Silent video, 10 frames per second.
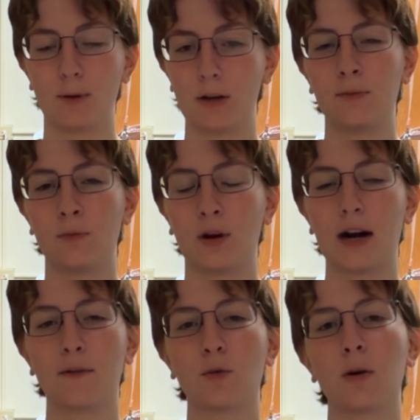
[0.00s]
but
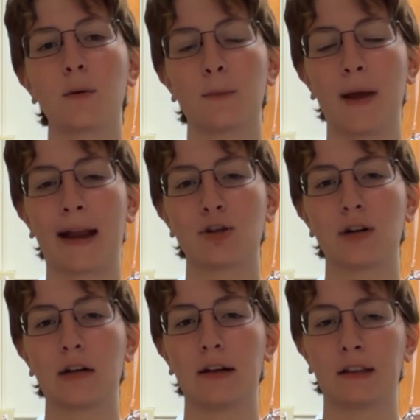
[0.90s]
whenever we were
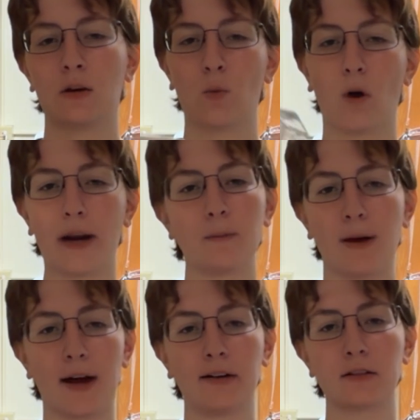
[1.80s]
matching the white
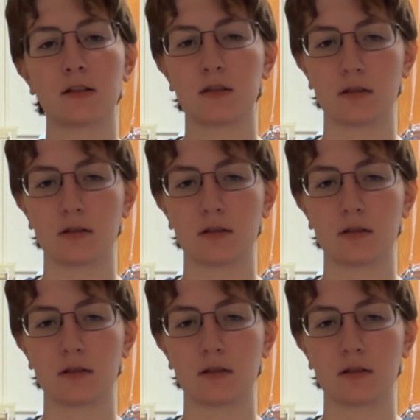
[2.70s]
balance